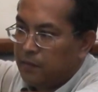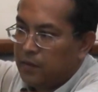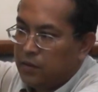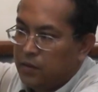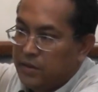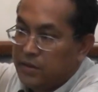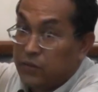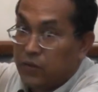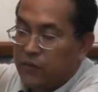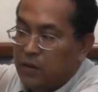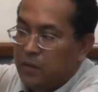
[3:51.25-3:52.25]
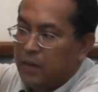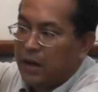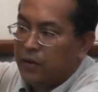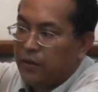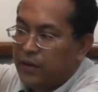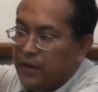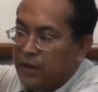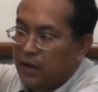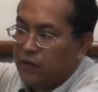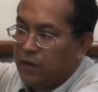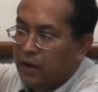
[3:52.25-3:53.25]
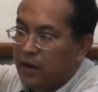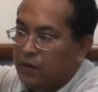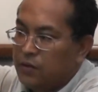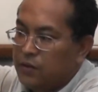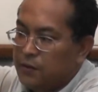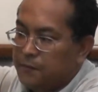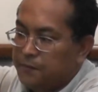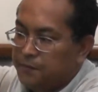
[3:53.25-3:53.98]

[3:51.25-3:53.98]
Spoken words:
So this is roughly about 3 avocados.